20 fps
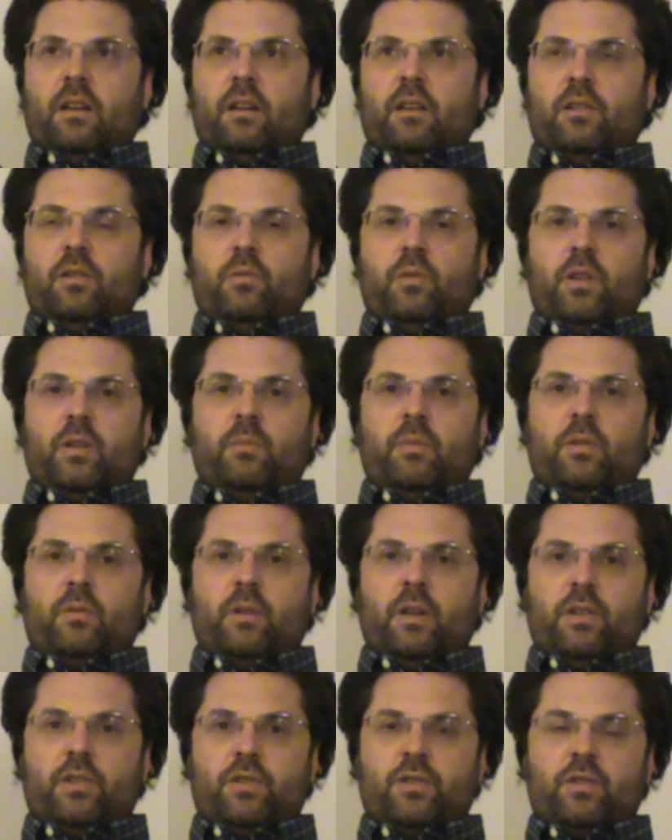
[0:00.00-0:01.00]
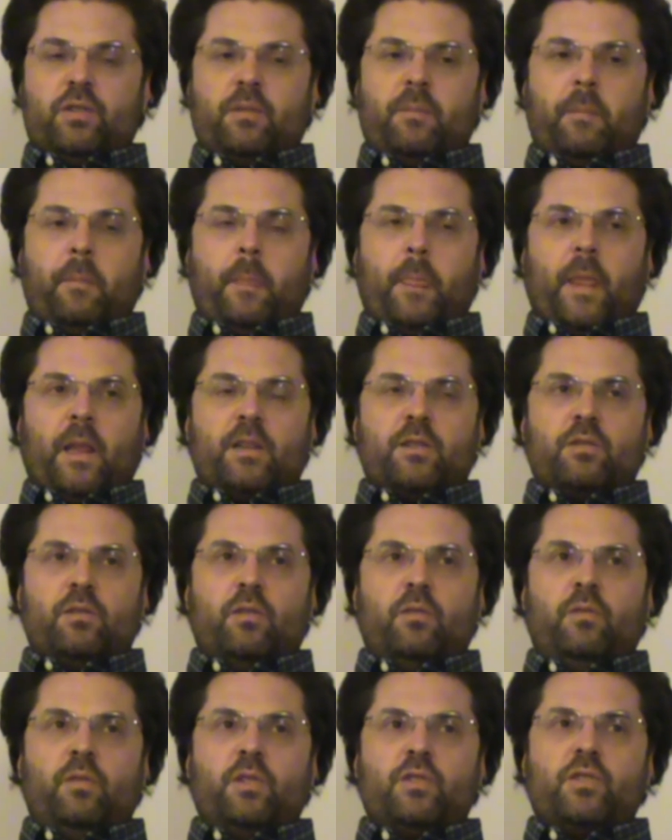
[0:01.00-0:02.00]
you want to be rich, so
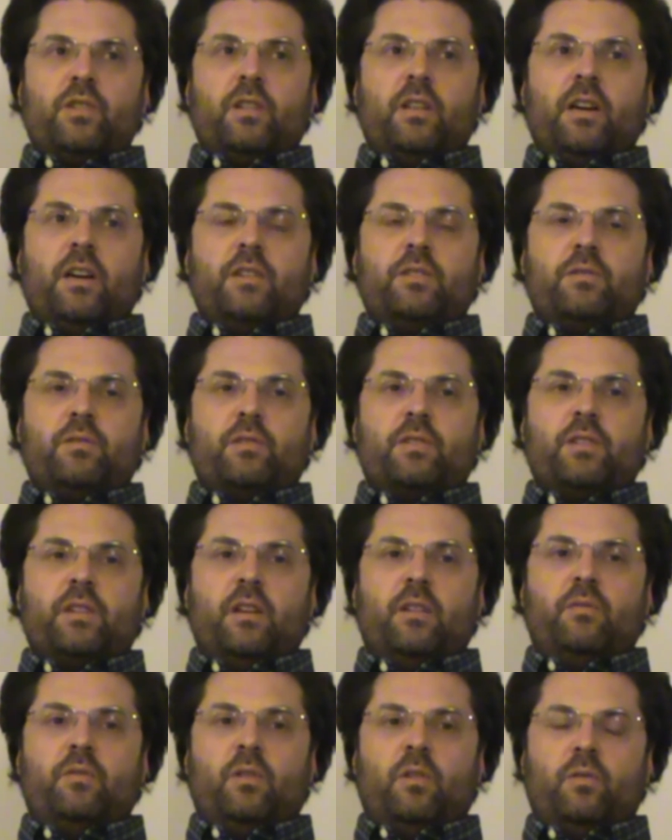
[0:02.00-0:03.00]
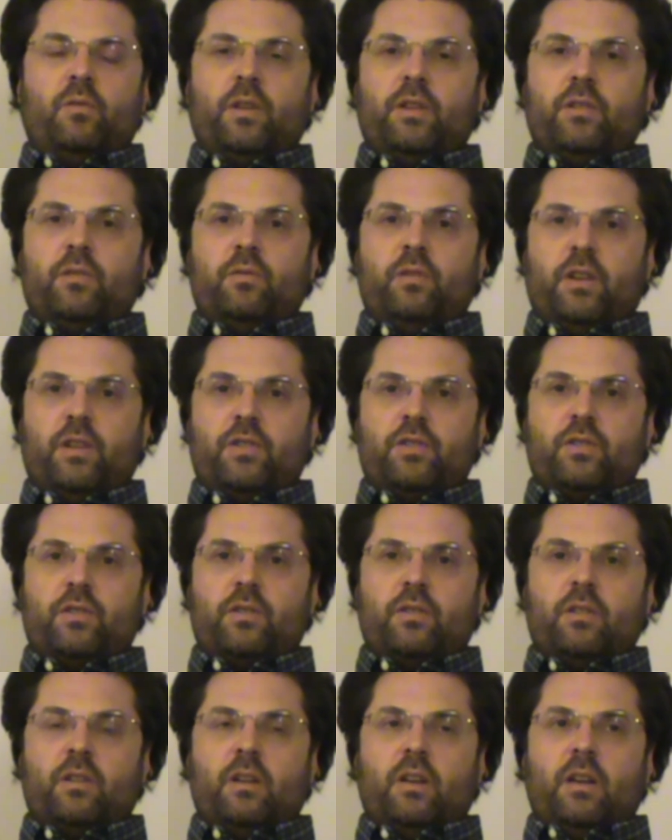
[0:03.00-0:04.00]
you visualize yourself already rich,
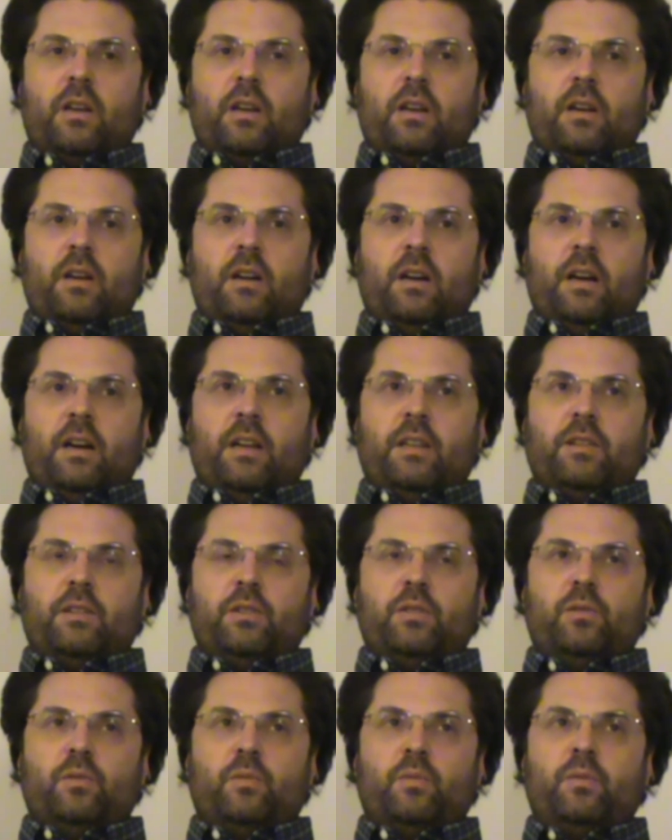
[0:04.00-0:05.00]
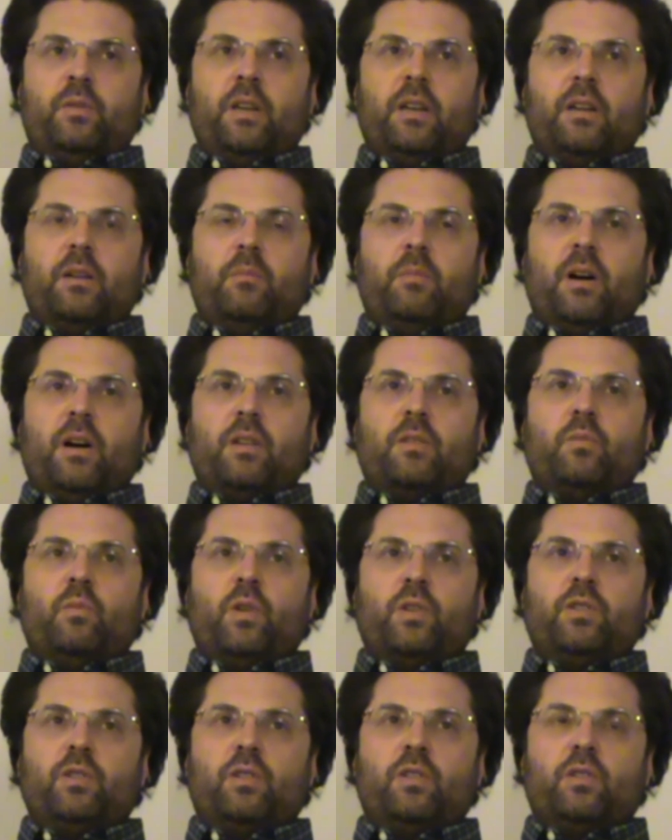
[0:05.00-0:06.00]
and you think about
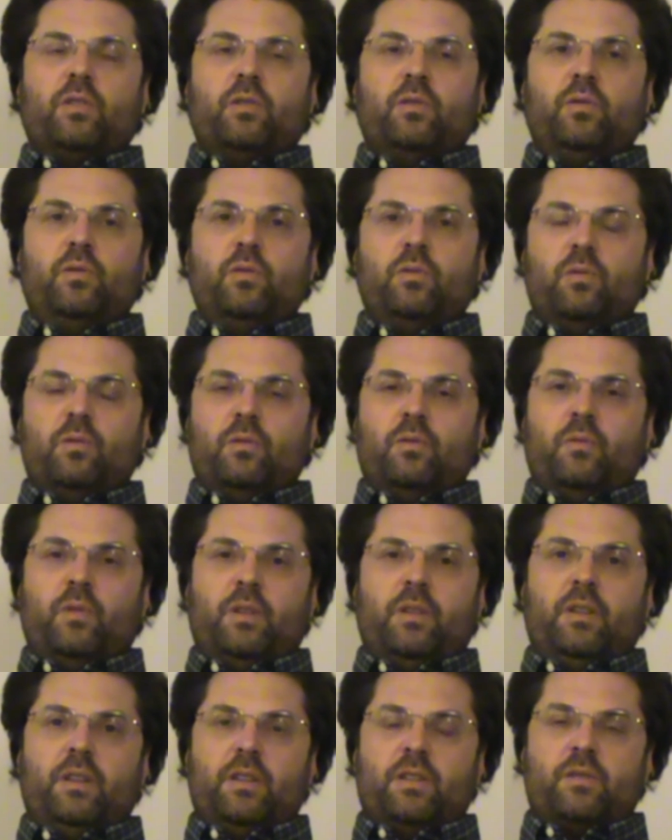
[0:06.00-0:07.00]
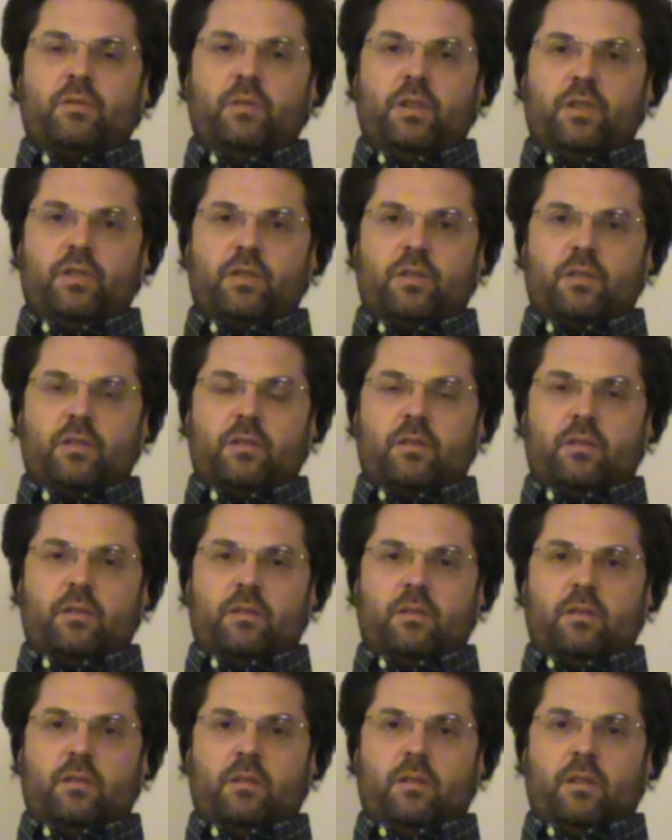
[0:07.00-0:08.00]
what you can do with these riches.
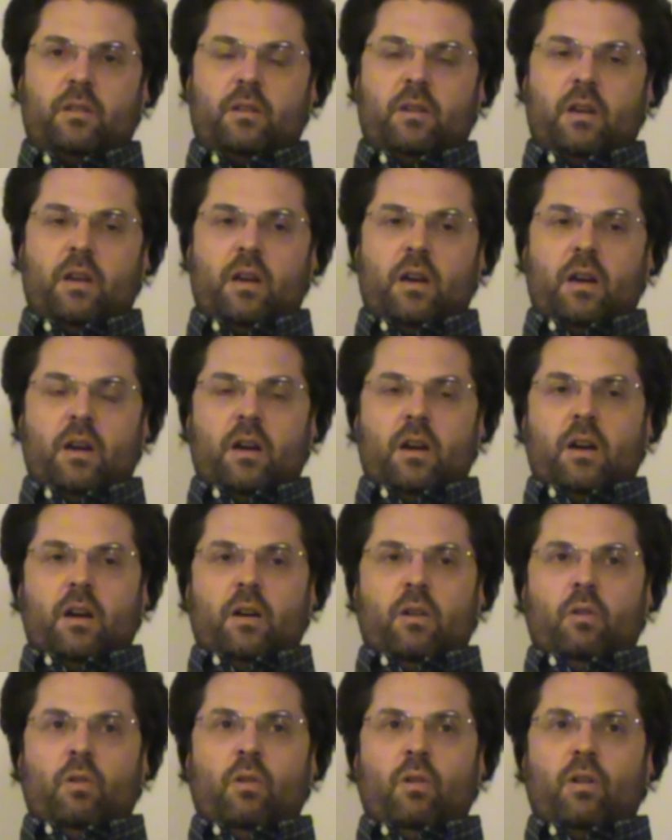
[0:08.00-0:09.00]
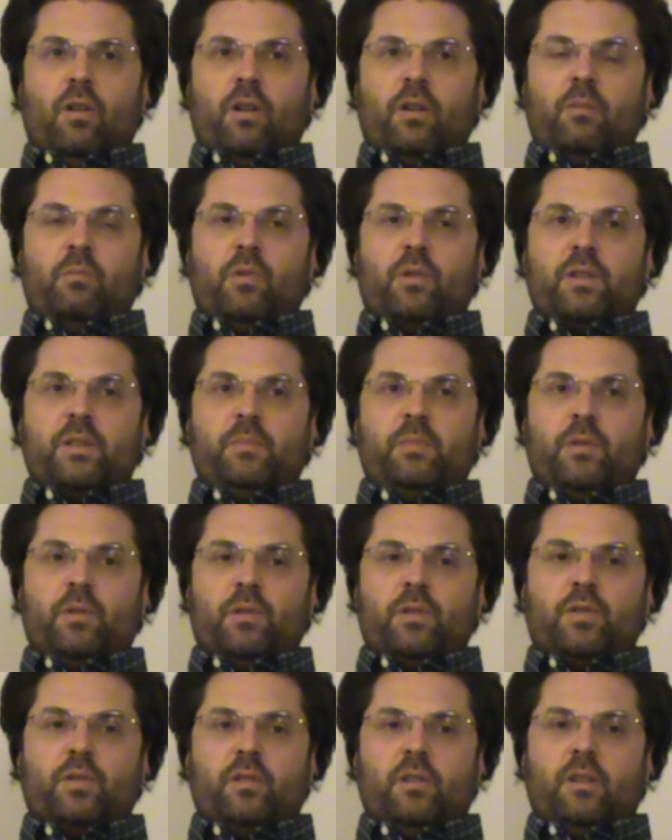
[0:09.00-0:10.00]
Or more
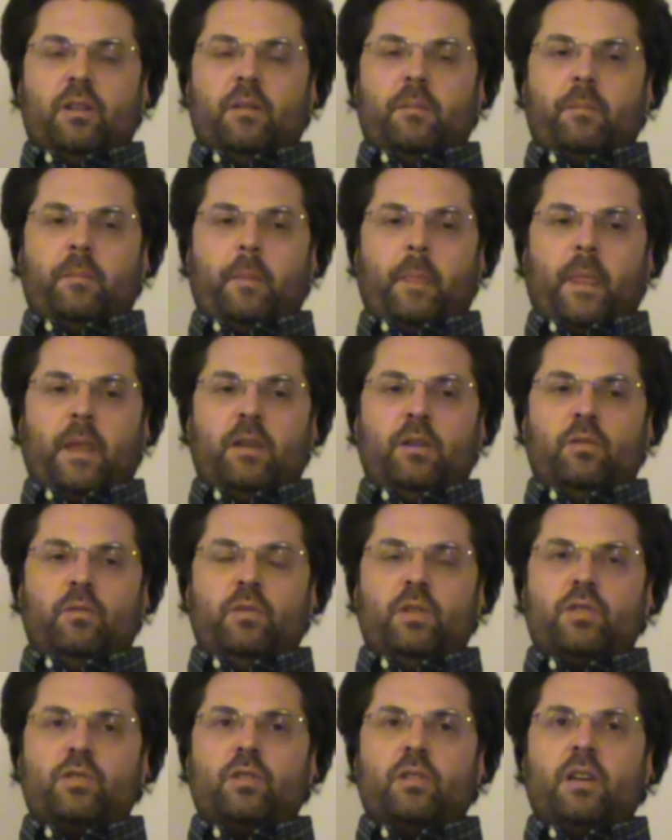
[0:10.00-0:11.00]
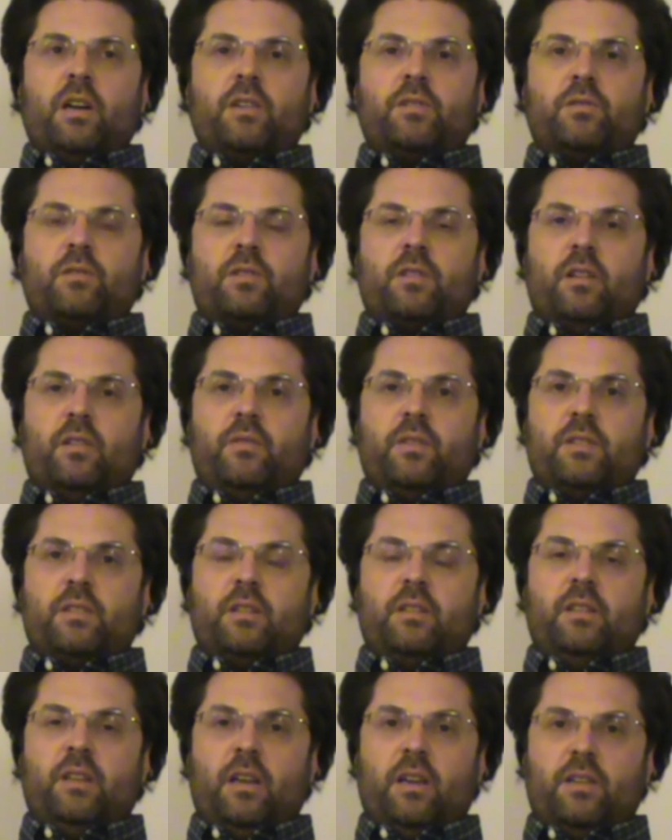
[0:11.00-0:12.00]
spiritually, you visualize yourself as
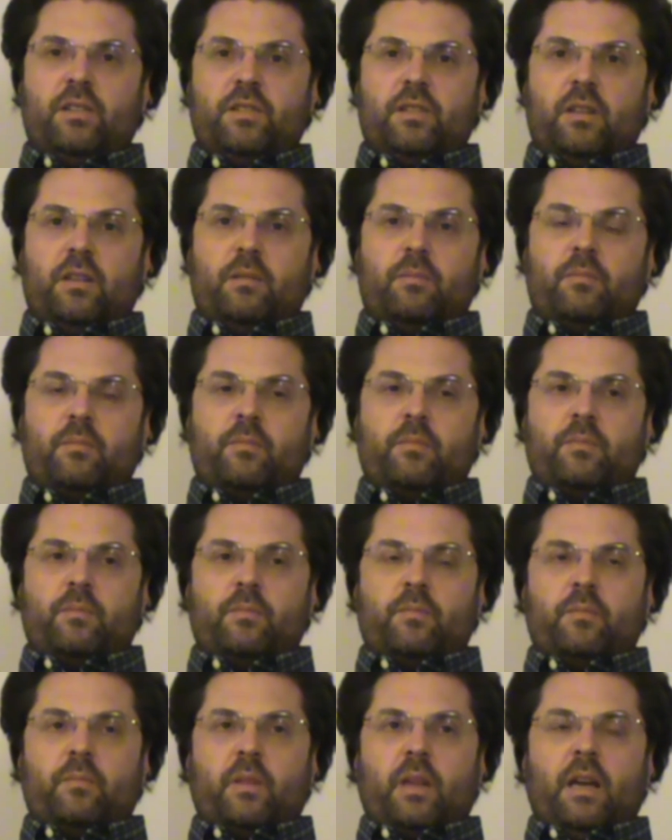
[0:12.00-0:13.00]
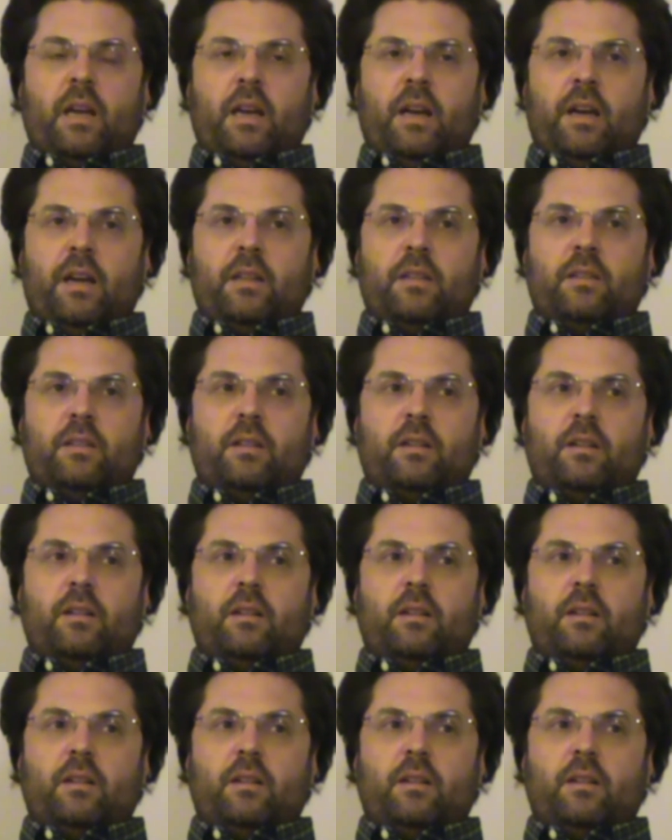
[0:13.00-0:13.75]
a deity, and